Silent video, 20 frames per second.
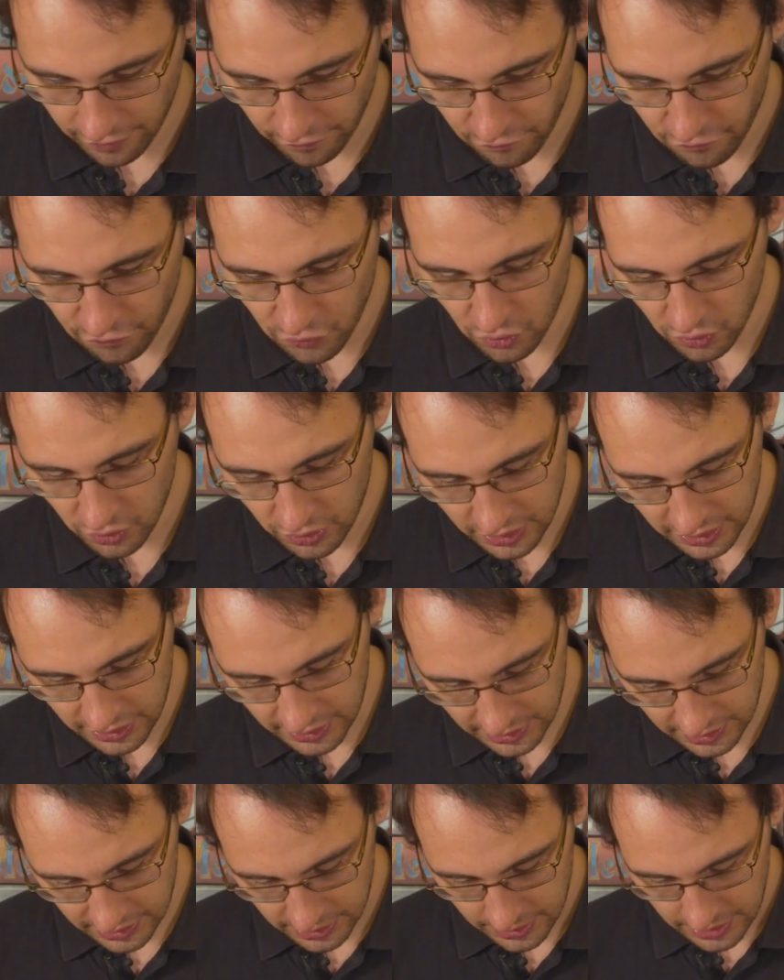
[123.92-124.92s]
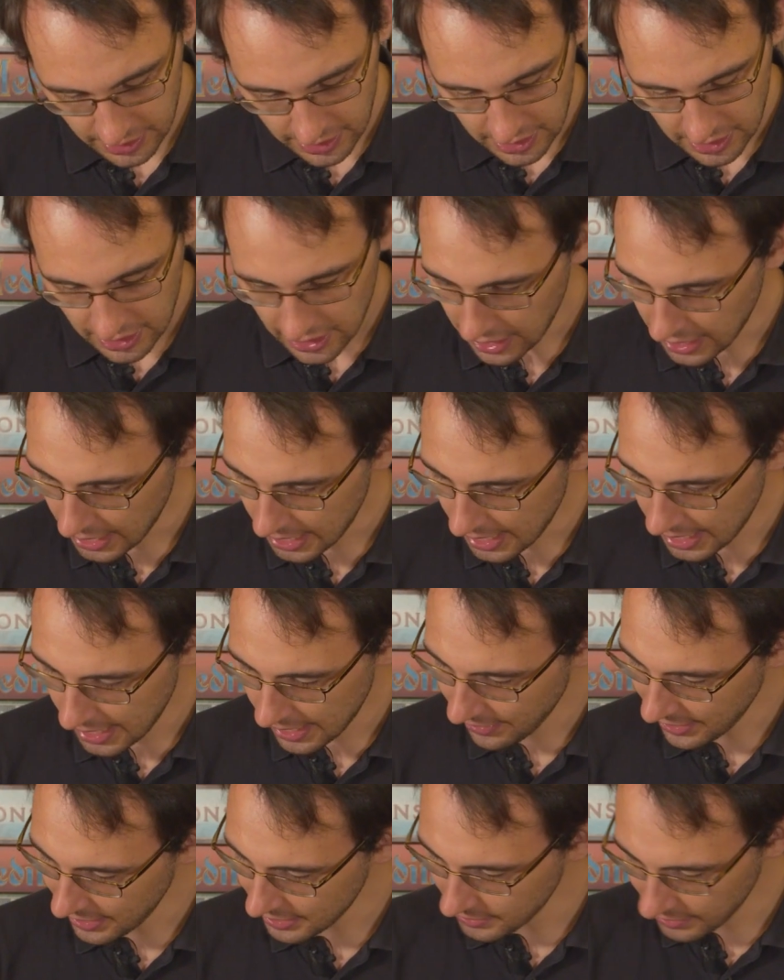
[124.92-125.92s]
The 4s,
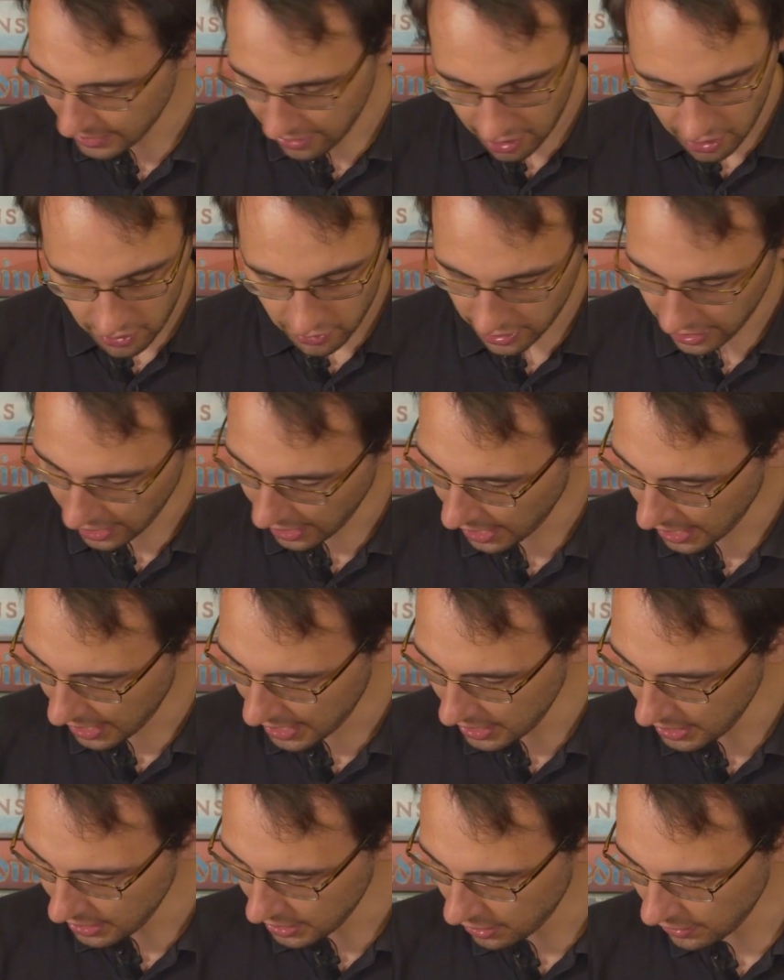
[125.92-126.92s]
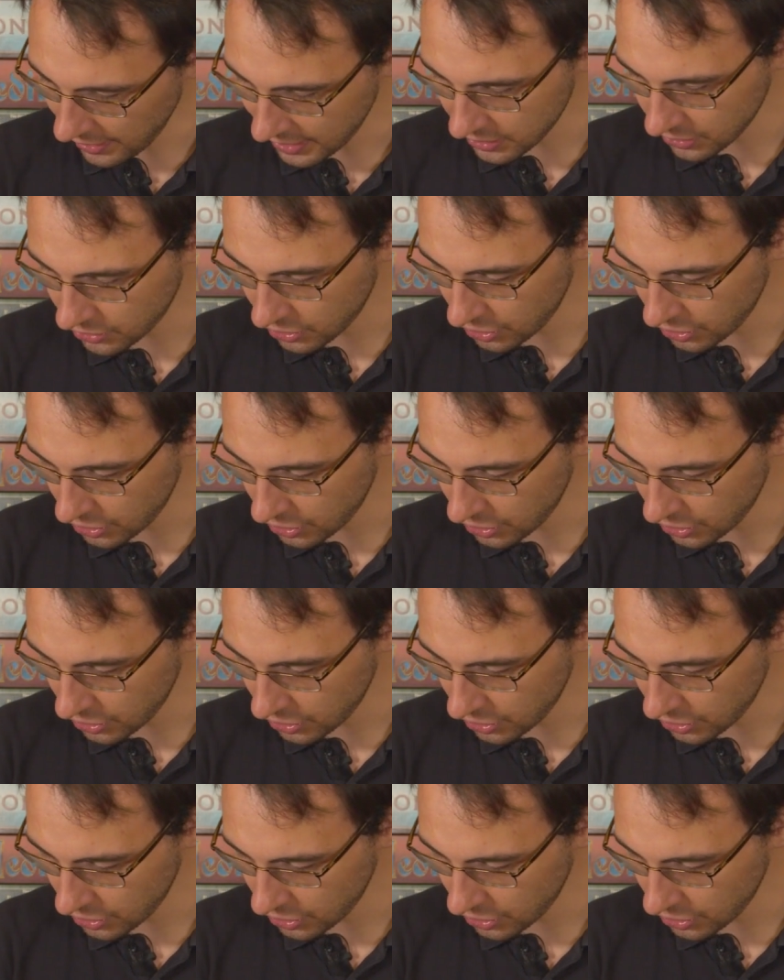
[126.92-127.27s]
they're okay. Oh, that's a